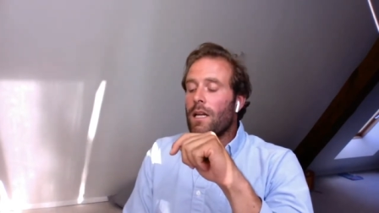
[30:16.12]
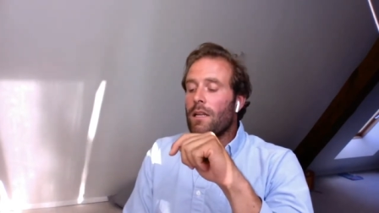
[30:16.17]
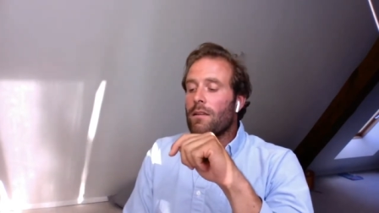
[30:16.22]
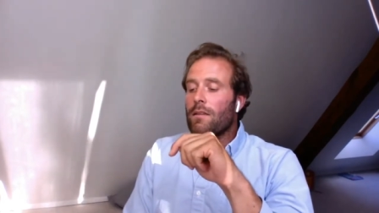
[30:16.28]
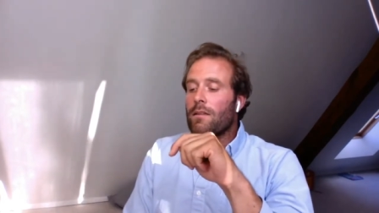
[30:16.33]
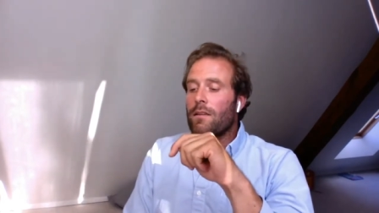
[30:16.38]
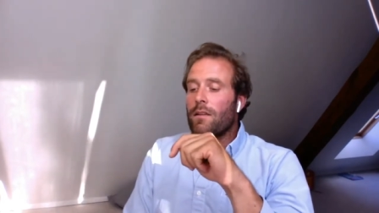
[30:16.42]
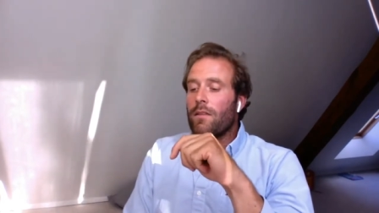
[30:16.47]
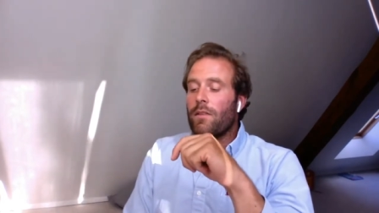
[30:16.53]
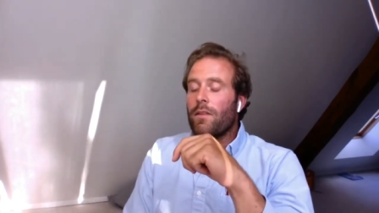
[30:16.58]

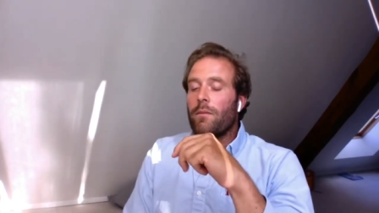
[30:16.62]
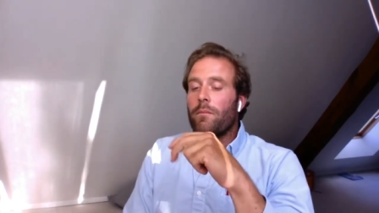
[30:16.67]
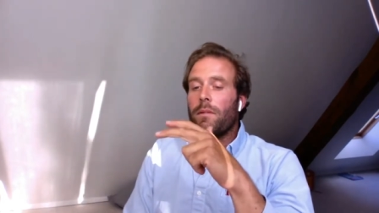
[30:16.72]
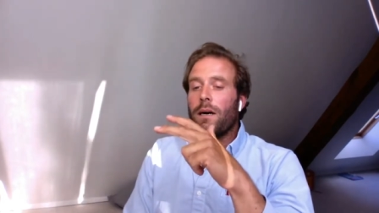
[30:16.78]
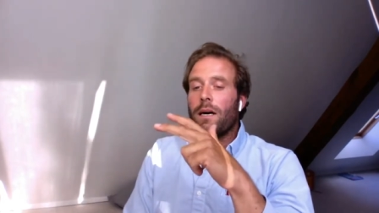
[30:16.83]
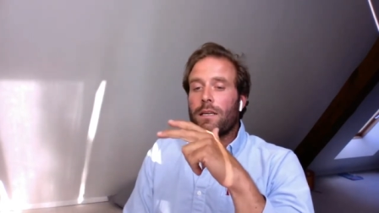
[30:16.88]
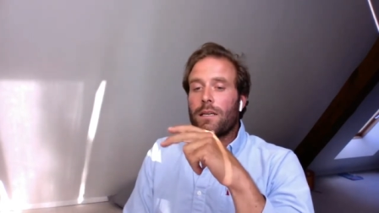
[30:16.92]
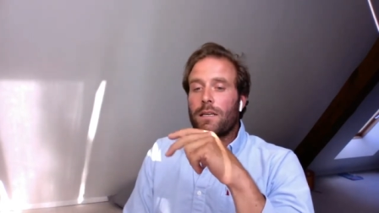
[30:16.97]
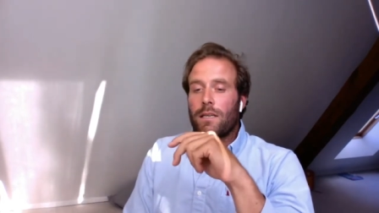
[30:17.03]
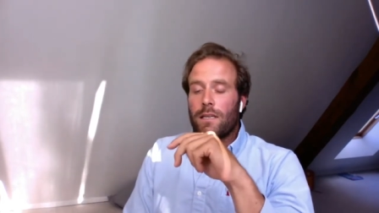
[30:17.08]
and the
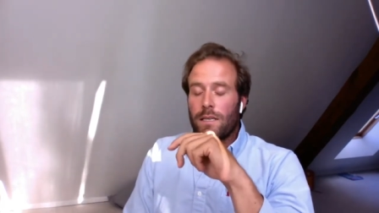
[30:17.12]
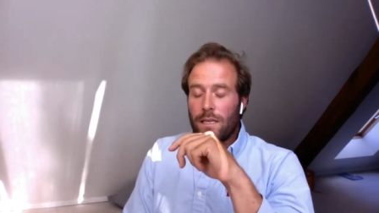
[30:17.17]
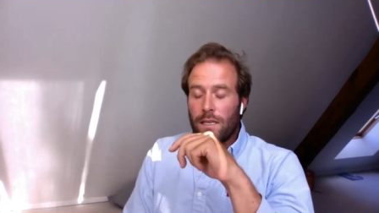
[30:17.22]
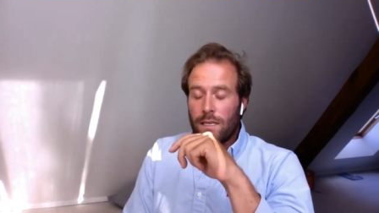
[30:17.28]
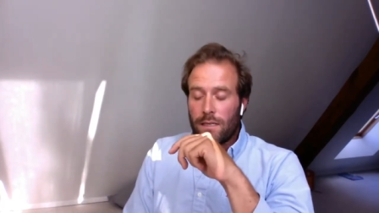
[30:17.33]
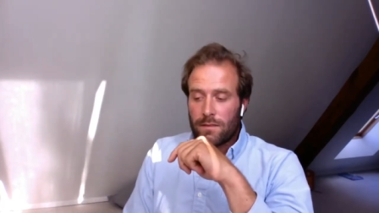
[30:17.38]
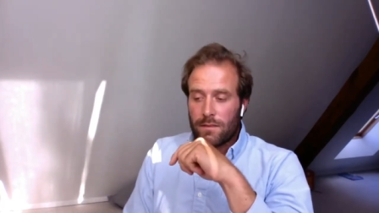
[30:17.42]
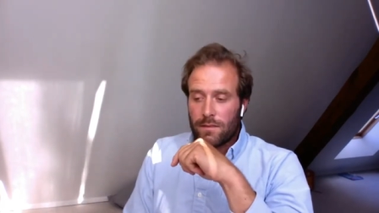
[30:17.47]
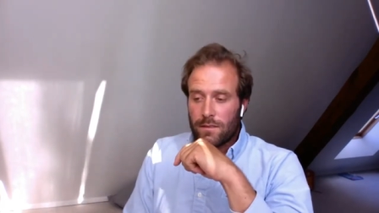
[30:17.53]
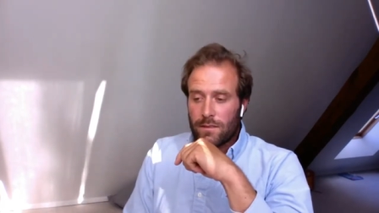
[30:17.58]
mark
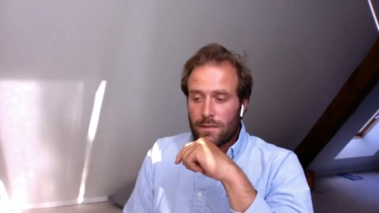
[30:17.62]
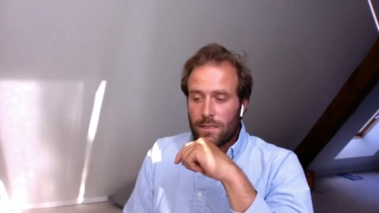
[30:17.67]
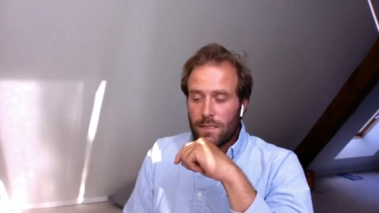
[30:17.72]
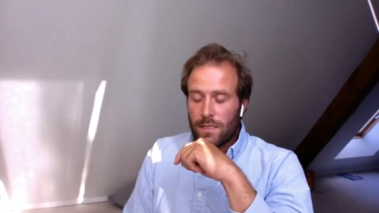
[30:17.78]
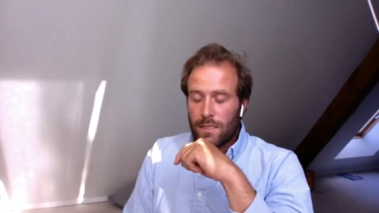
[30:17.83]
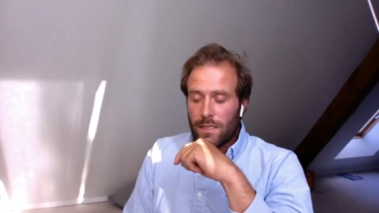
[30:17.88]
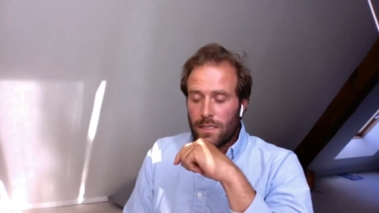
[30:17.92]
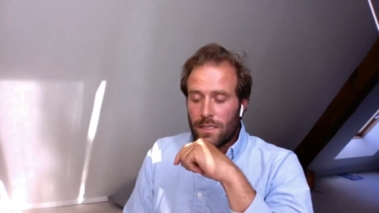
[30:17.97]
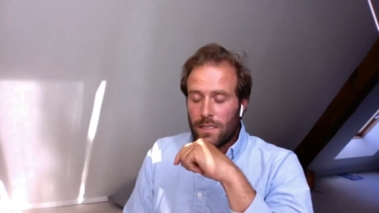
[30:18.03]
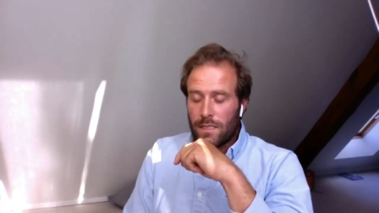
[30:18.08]
has
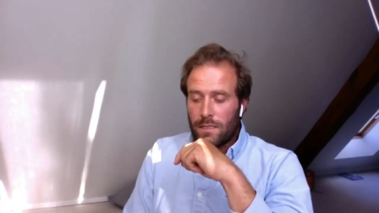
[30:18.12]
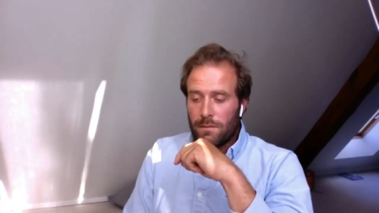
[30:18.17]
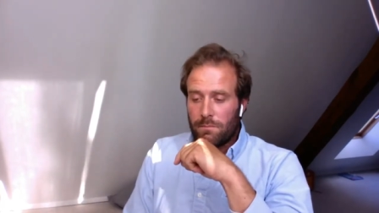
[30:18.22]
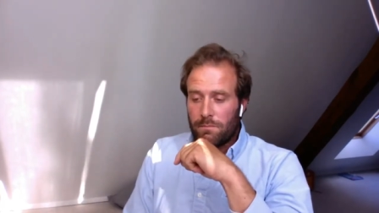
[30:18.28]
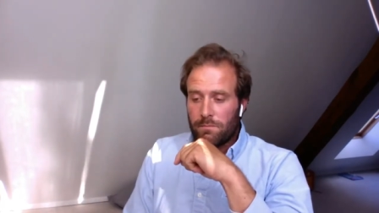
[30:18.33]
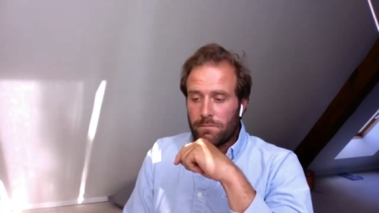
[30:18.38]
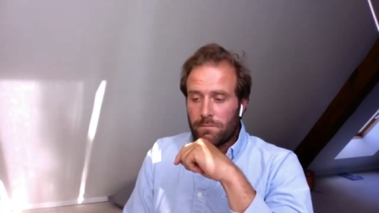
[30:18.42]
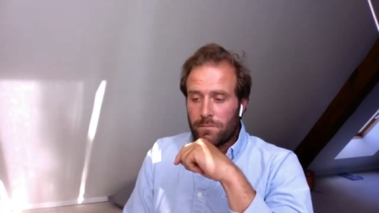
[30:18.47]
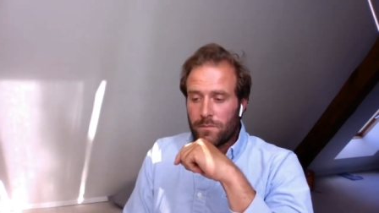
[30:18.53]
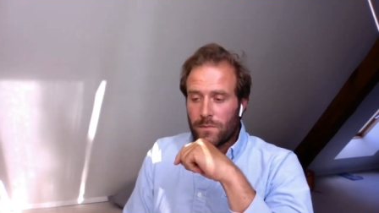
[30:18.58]

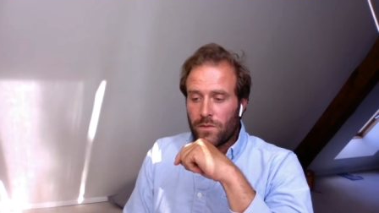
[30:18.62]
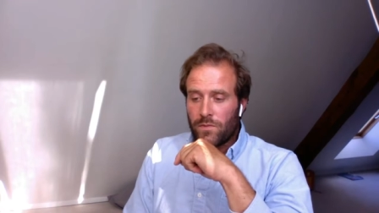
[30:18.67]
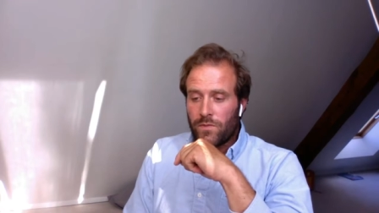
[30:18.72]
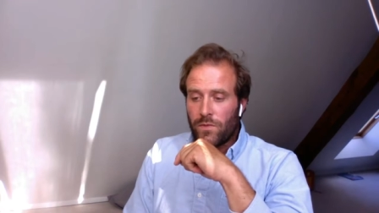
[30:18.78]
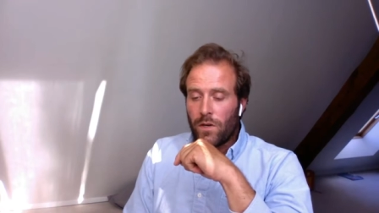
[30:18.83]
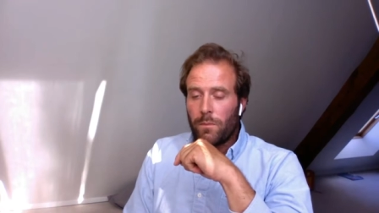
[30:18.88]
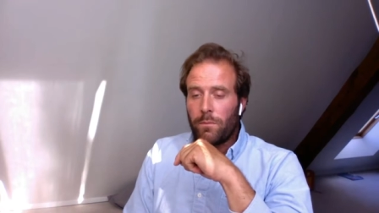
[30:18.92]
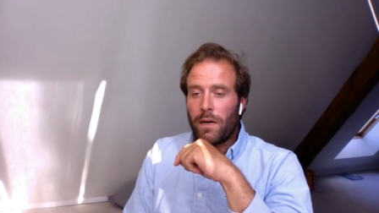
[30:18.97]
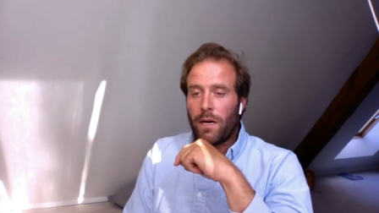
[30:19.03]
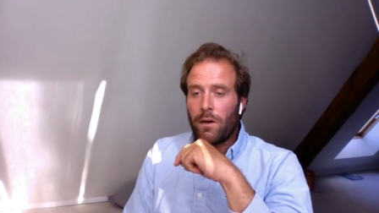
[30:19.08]

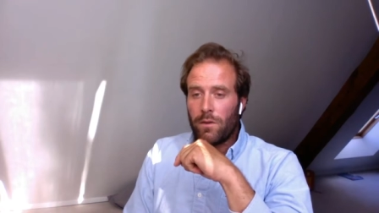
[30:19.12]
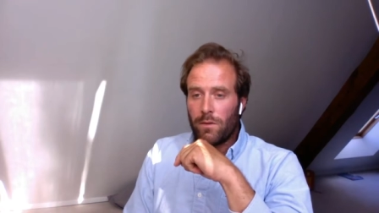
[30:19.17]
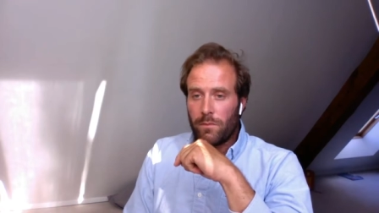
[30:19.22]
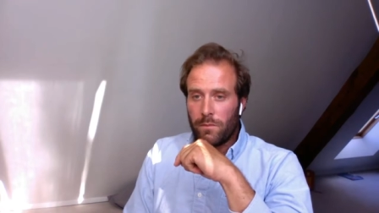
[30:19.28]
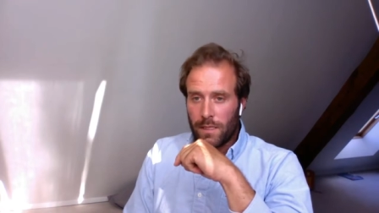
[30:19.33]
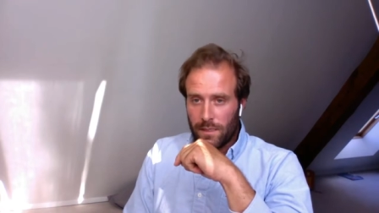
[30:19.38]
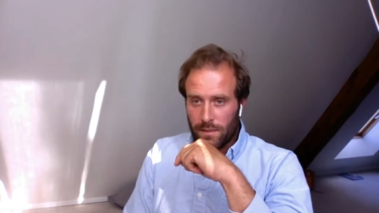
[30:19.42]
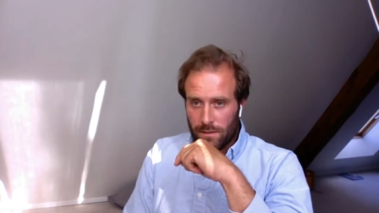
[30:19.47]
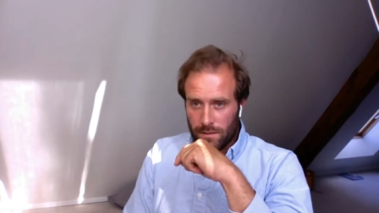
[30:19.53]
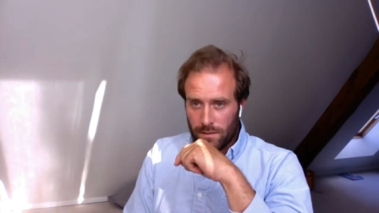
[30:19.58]
4
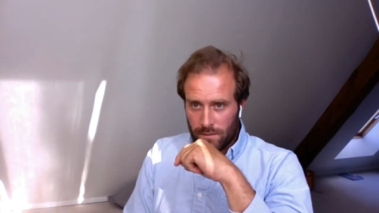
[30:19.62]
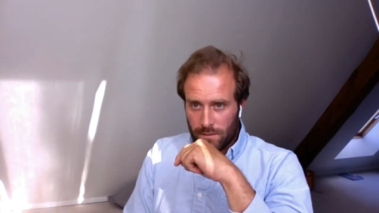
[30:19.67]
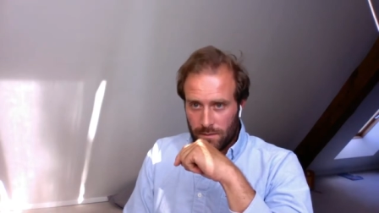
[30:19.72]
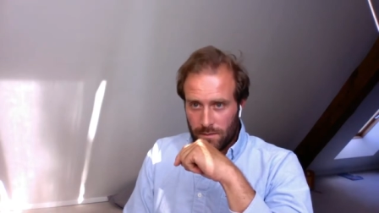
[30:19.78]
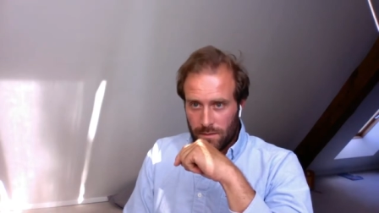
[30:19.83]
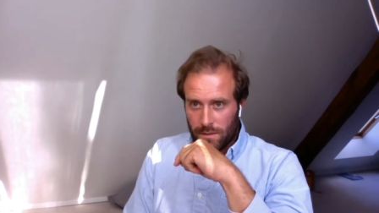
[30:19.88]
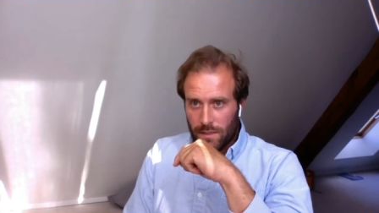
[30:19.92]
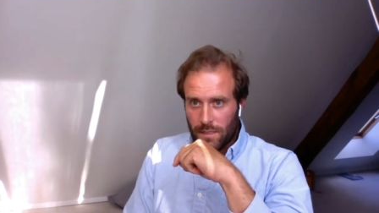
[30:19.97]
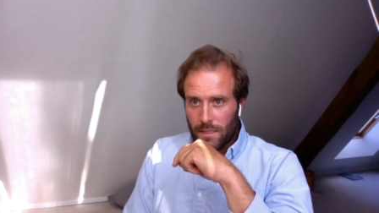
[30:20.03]
barometers.